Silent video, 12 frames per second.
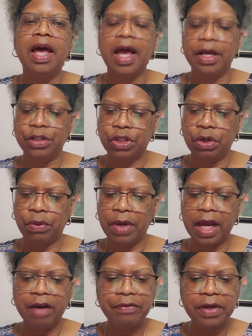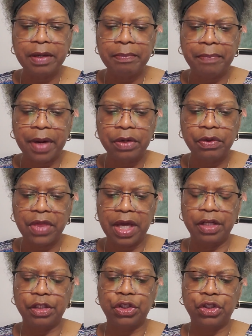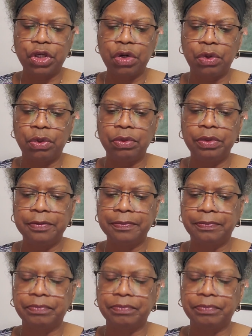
And so every bottle that is sown